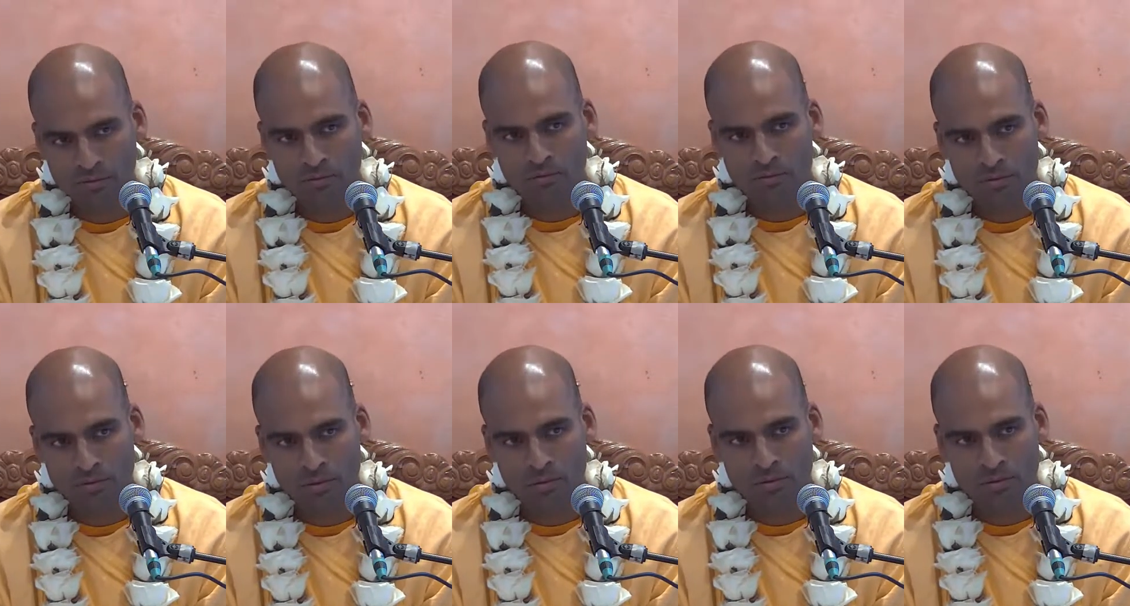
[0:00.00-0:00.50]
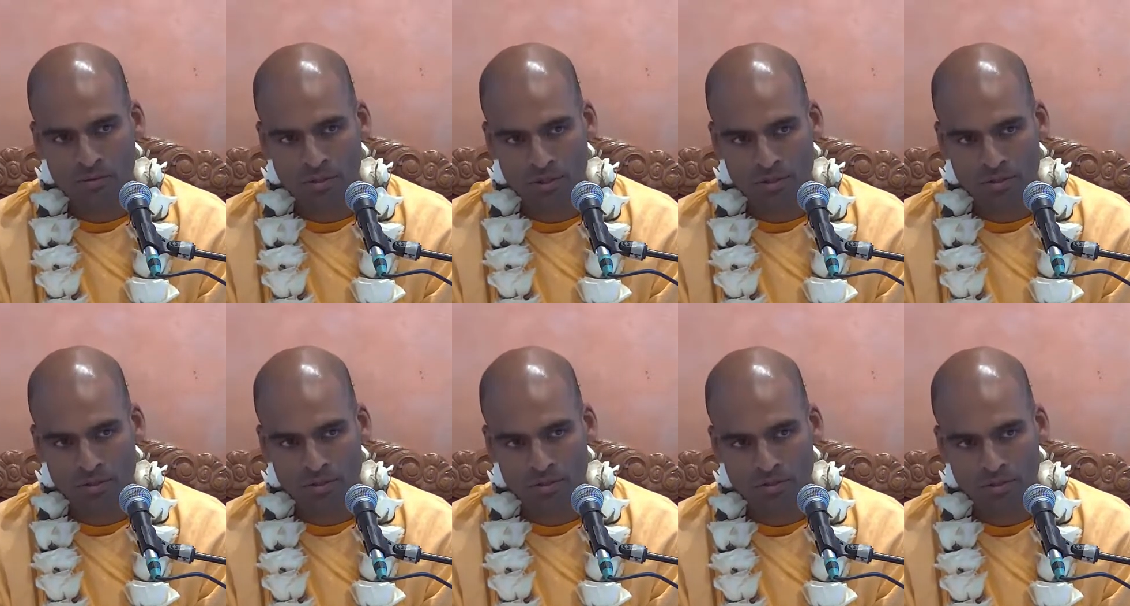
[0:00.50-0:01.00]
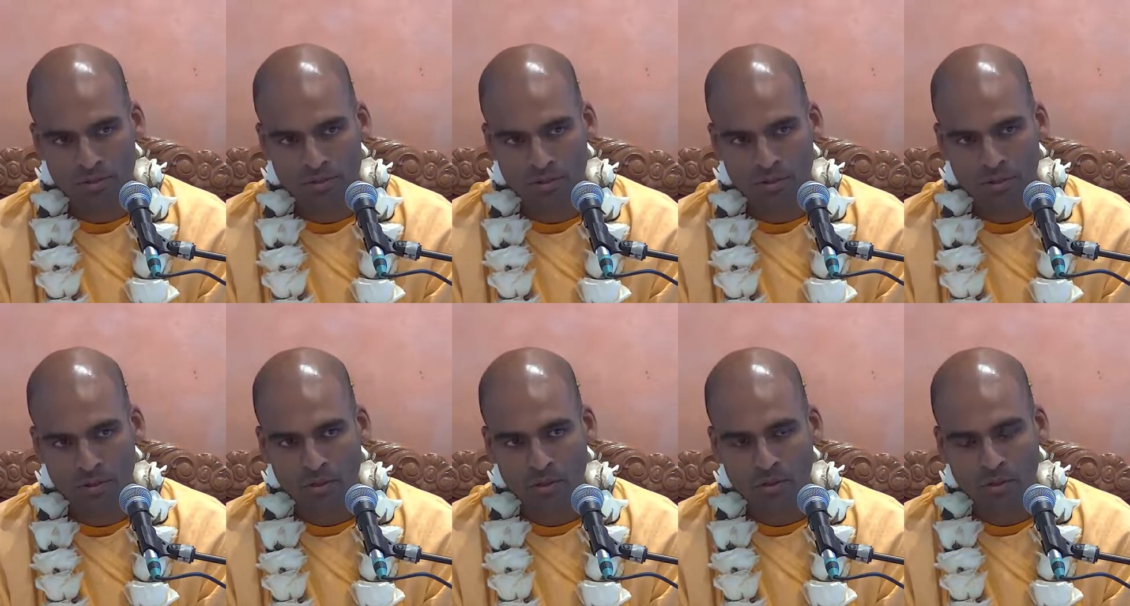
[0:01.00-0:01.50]
The Sudras.
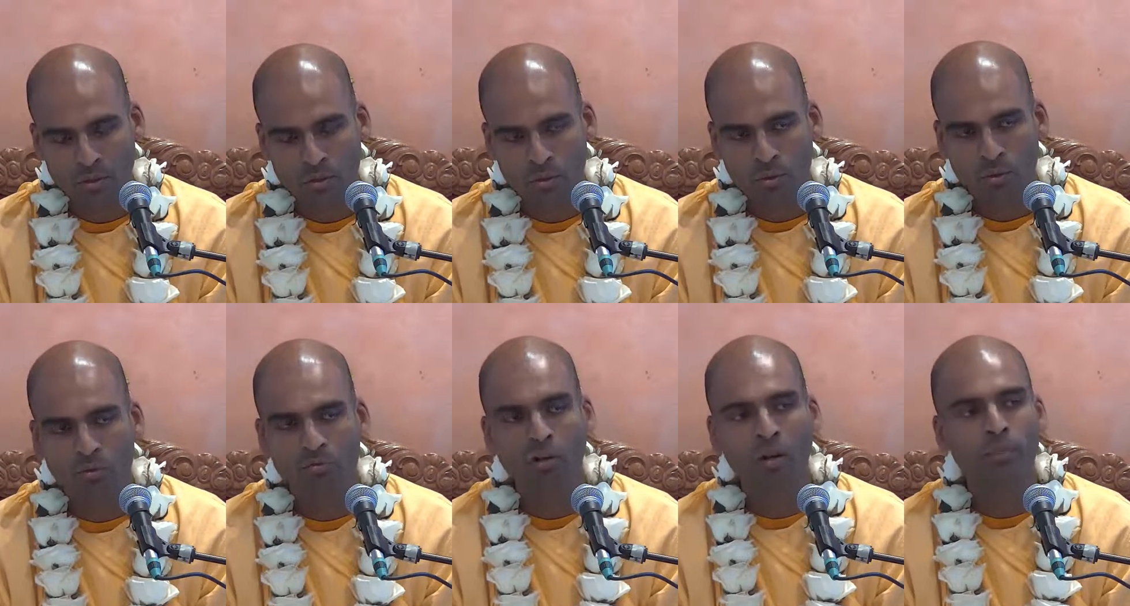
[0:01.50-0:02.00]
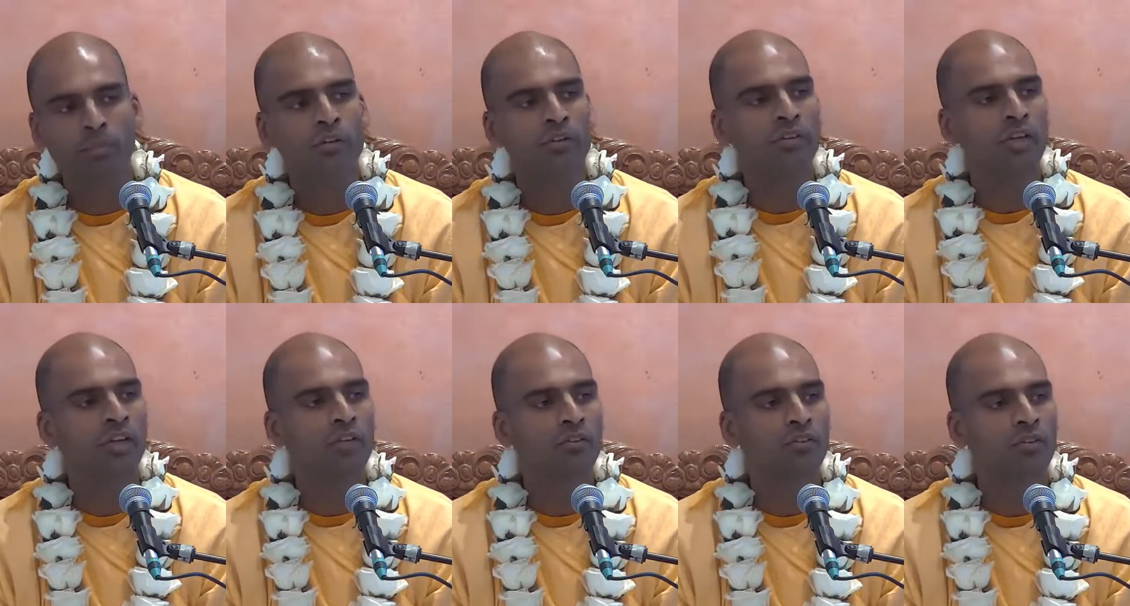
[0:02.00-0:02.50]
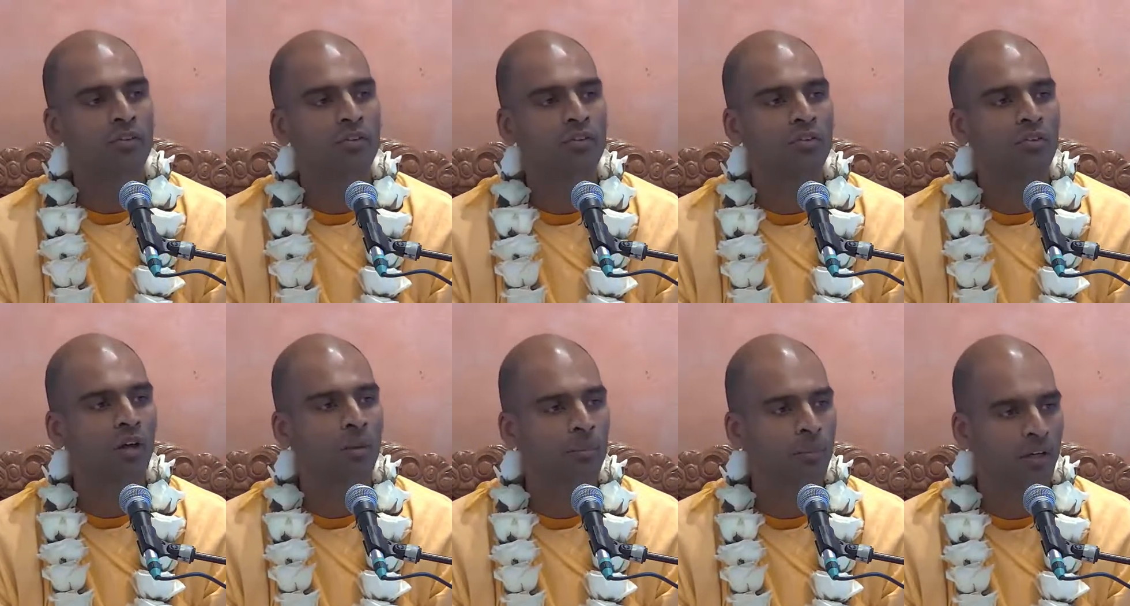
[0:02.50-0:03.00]
Who represents the
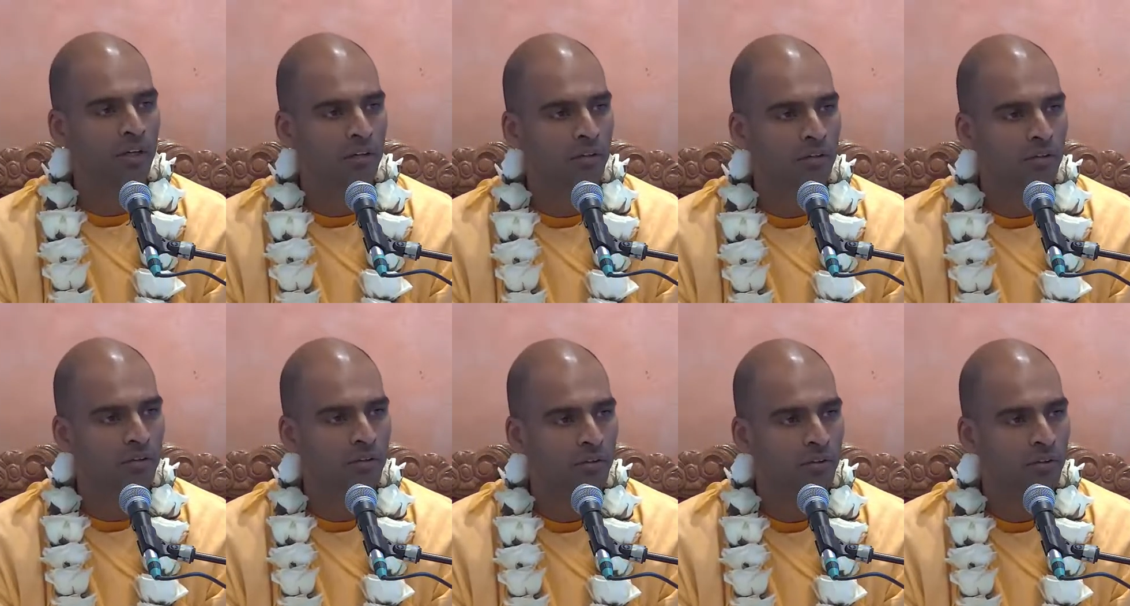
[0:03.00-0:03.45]
stomach?